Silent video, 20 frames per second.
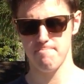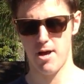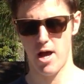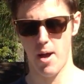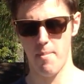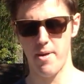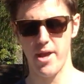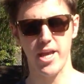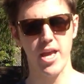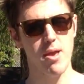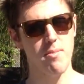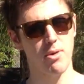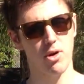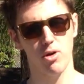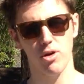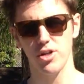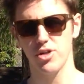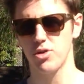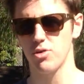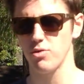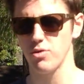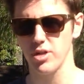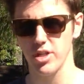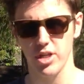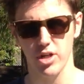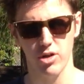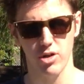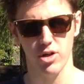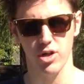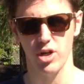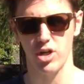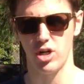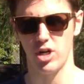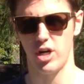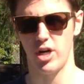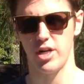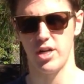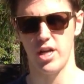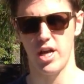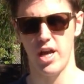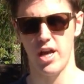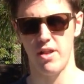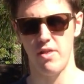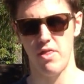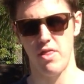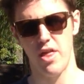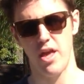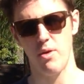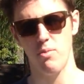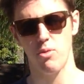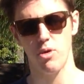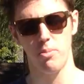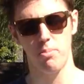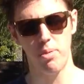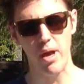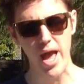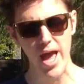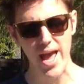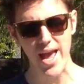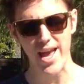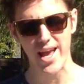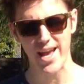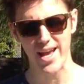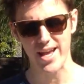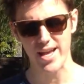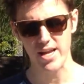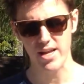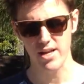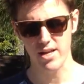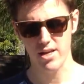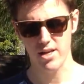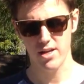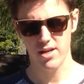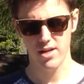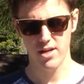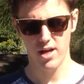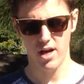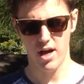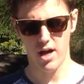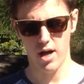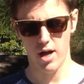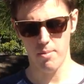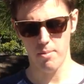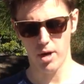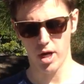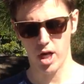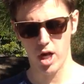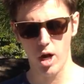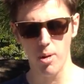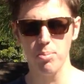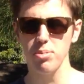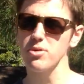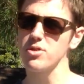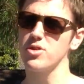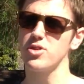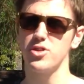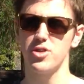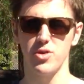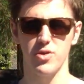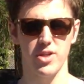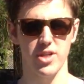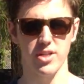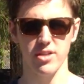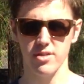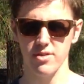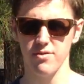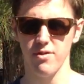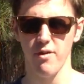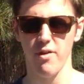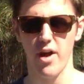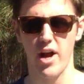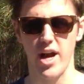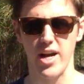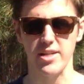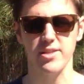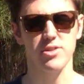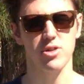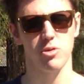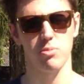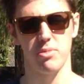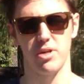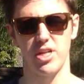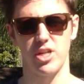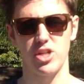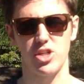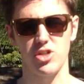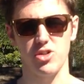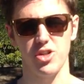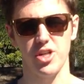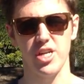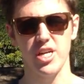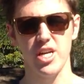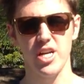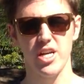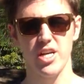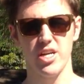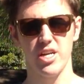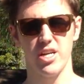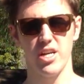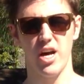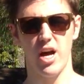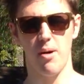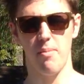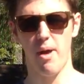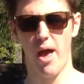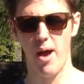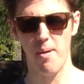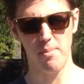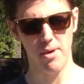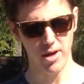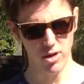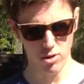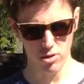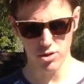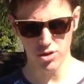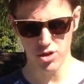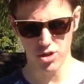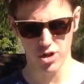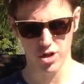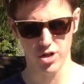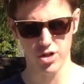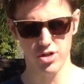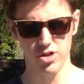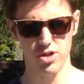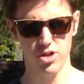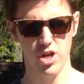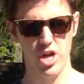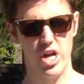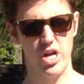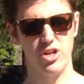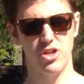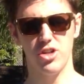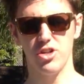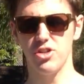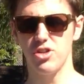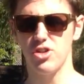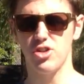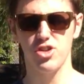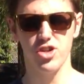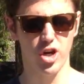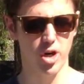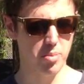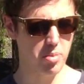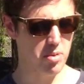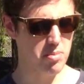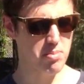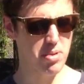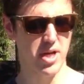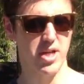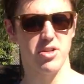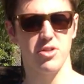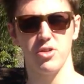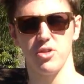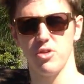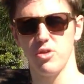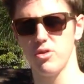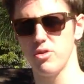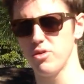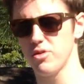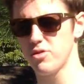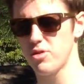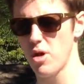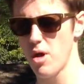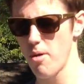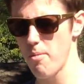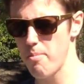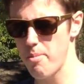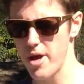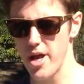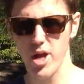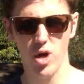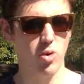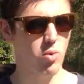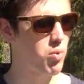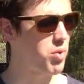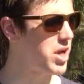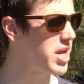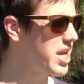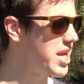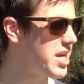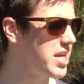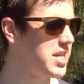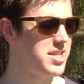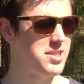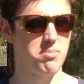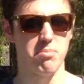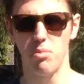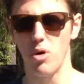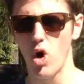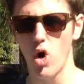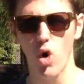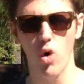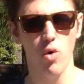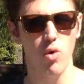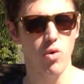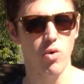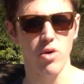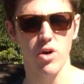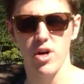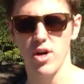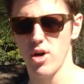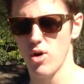I became a Christian really early on, and they would pay a couple students from the high school ministry at my old church just to sharpen pencils, pick weeds, mow,